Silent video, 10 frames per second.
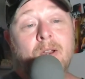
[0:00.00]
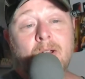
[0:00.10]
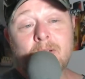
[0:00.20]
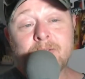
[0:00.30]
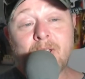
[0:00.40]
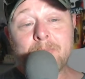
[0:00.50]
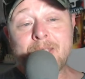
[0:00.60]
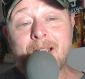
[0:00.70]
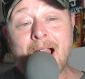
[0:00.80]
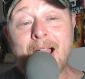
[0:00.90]

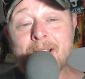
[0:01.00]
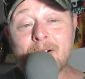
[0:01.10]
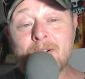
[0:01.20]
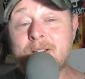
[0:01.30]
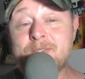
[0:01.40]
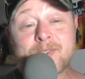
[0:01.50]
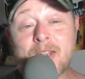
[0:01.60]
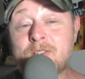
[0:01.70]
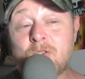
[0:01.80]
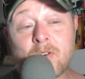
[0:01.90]
Something Iger is
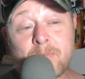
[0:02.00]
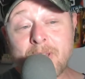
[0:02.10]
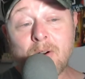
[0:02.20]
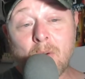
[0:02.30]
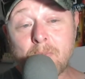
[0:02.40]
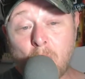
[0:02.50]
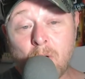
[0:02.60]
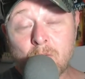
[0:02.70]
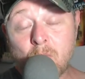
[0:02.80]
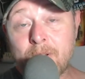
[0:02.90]
said to have been on
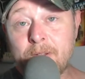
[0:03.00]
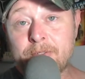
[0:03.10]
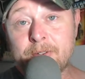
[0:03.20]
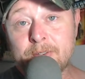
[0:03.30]
board with.